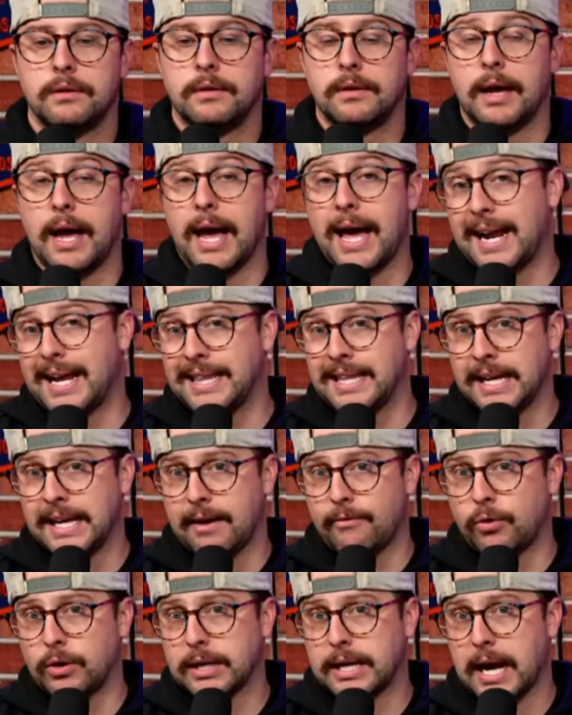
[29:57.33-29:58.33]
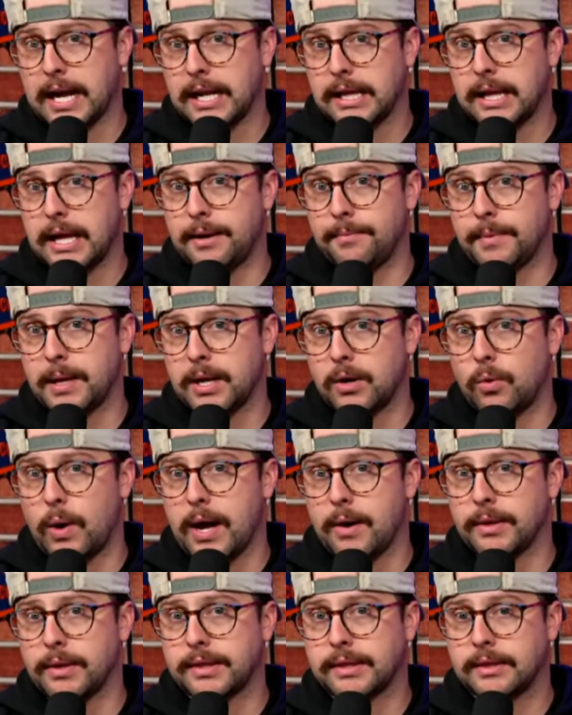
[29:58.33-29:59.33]
And I think everyone kind of let him
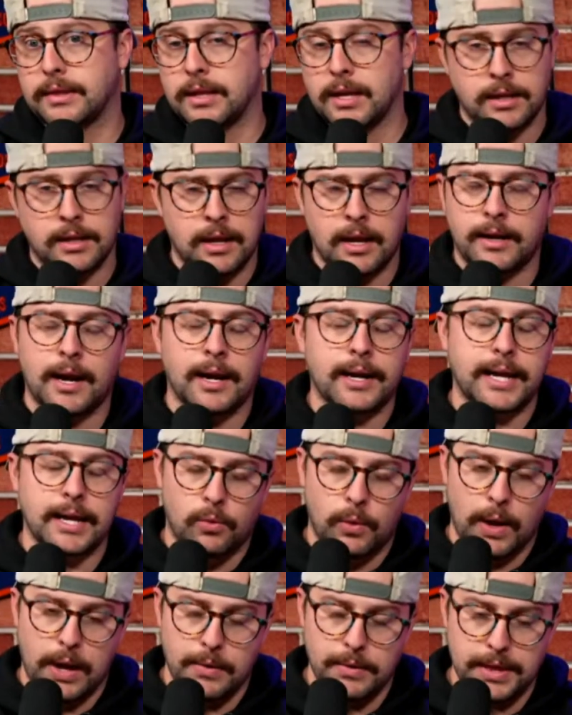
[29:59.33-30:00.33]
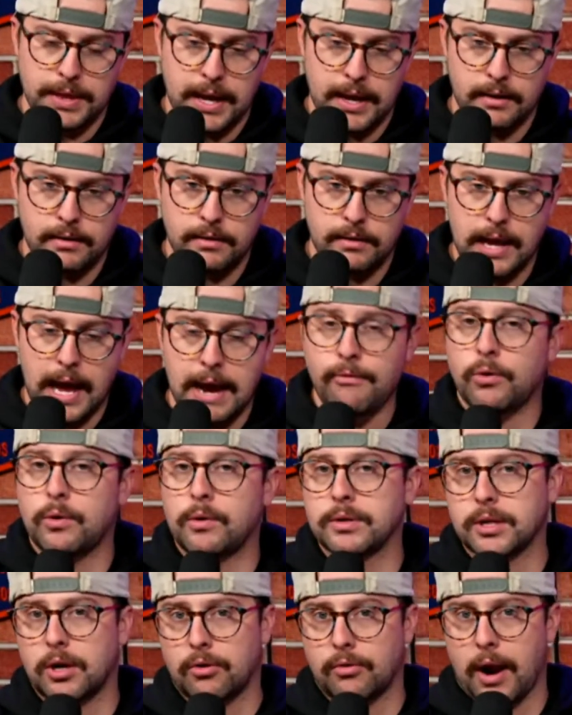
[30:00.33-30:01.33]
not get away with that. Everyone was
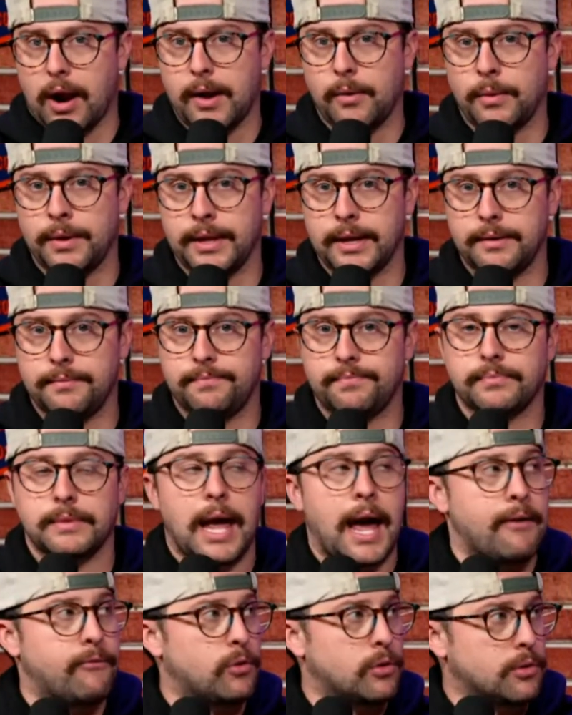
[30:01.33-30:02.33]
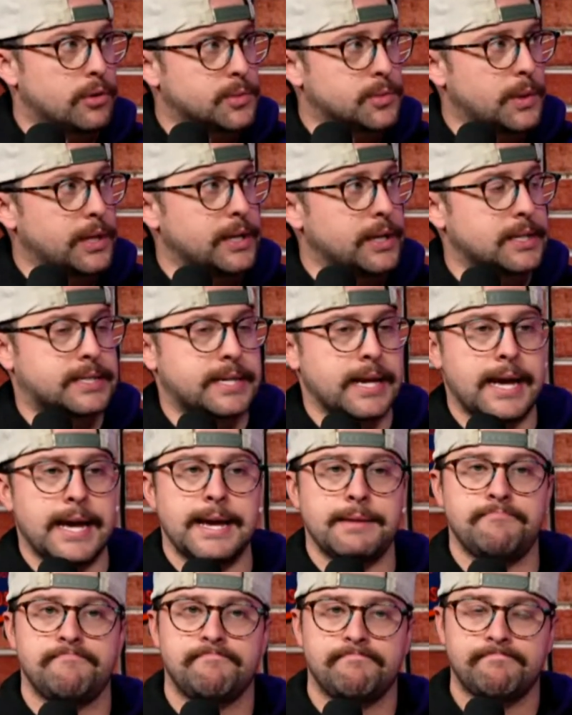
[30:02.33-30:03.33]
all right with it. Everyone was willing to say,
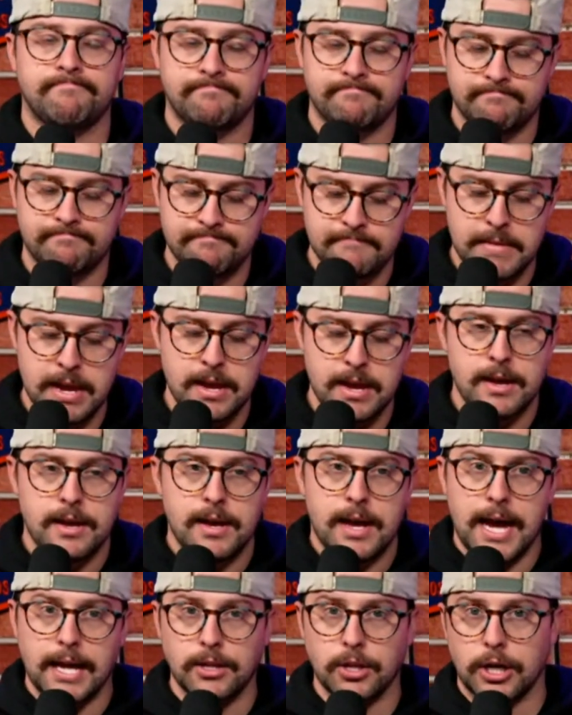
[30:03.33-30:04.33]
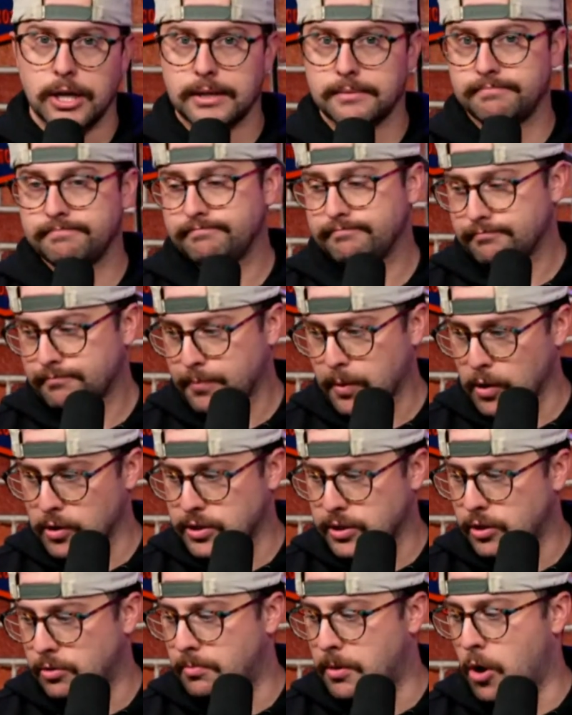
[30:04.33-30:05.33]
hey, look,
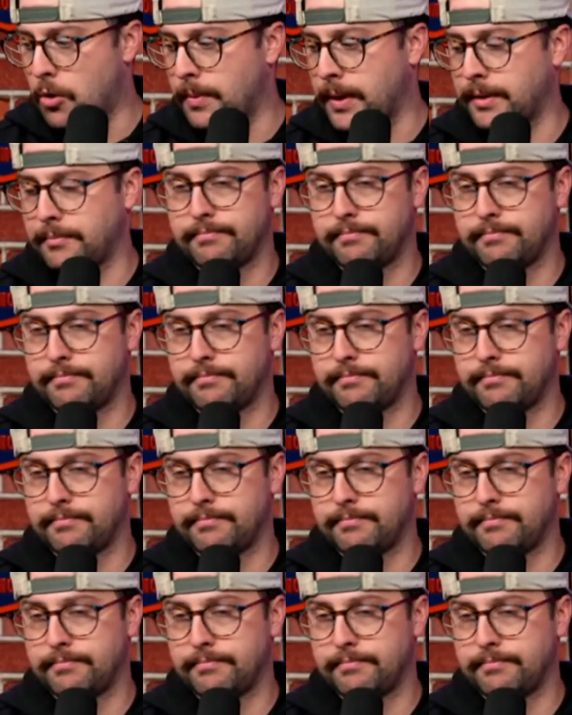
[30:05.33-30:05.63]
personal moment.